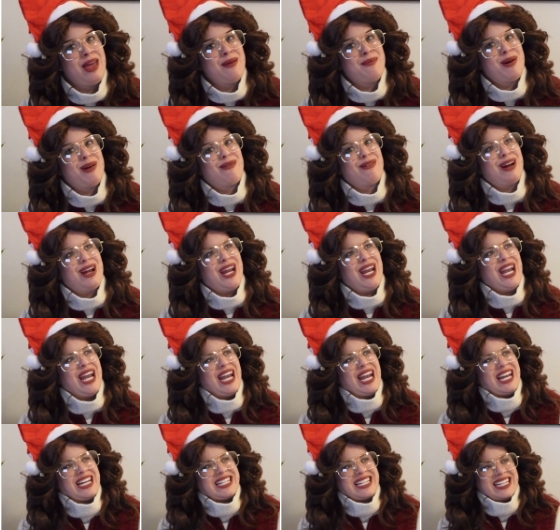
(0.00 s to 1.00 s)
Am I right?
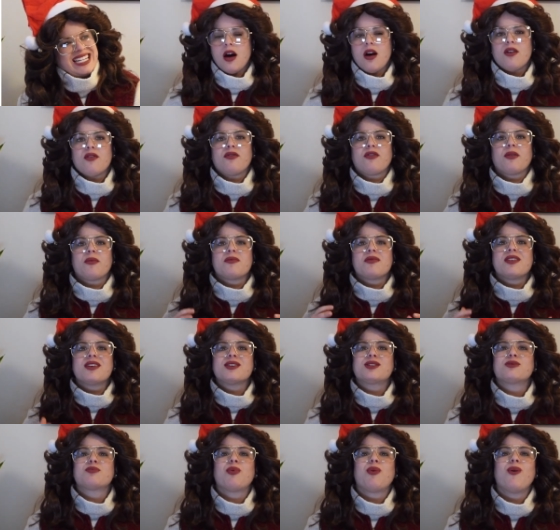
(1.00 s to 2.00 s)
From
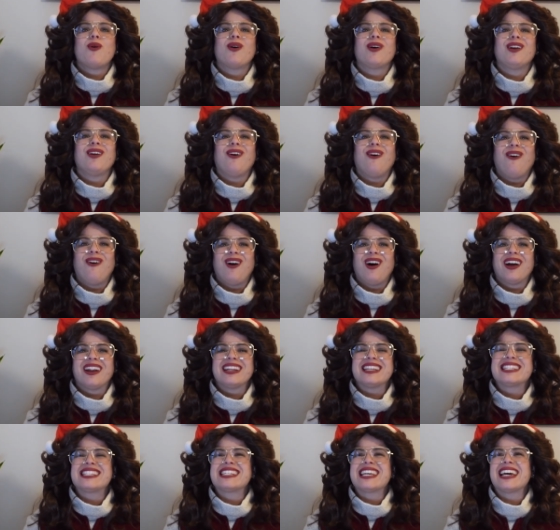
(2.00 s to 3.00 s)
this point
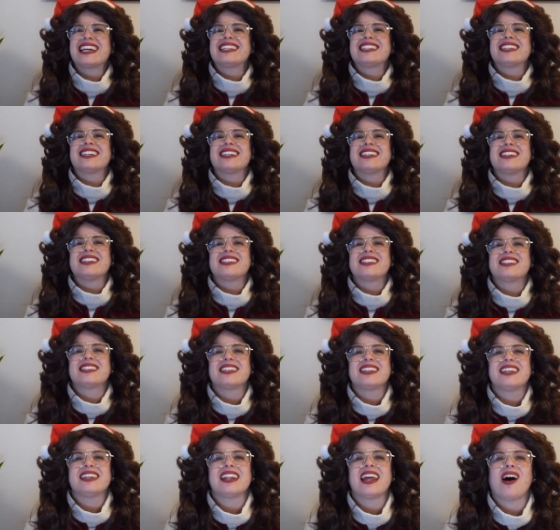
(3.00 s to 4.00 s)
on, Santa is
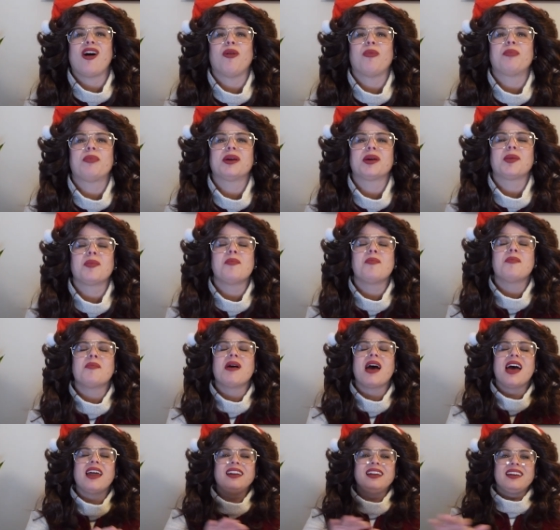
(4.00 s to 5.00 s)
seen helping
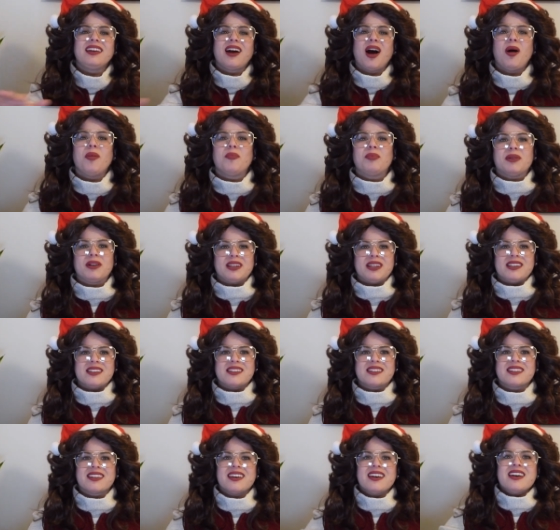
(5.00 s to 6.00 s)
many
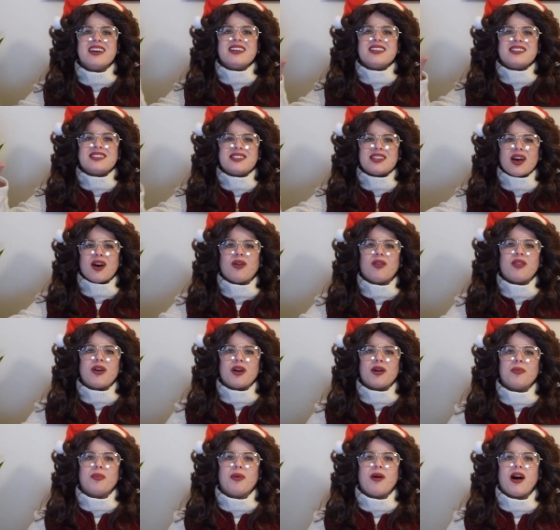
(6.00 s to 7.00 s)
companies sell
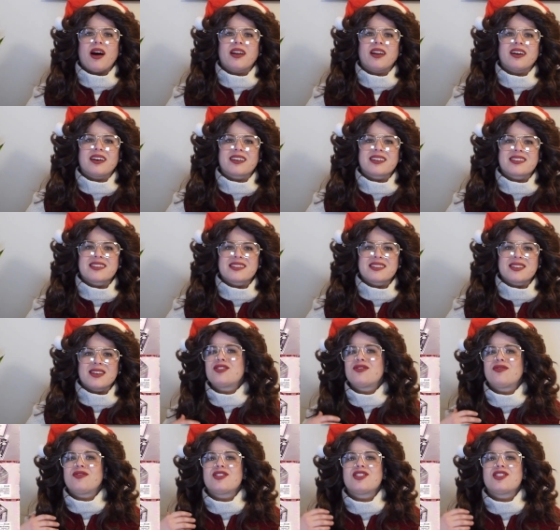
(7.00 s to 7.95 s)
their products.